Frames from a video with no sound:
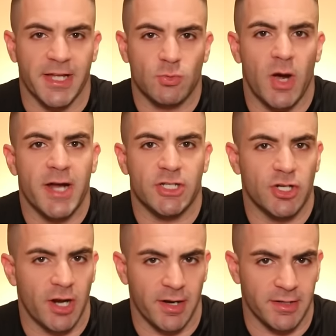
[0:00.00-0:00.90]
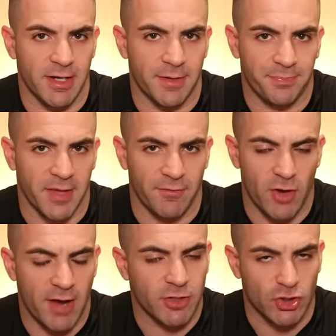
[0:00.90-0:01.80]
But that's why it's a good idea, if
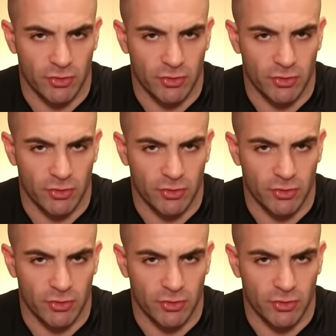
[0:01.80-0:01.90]
you haven't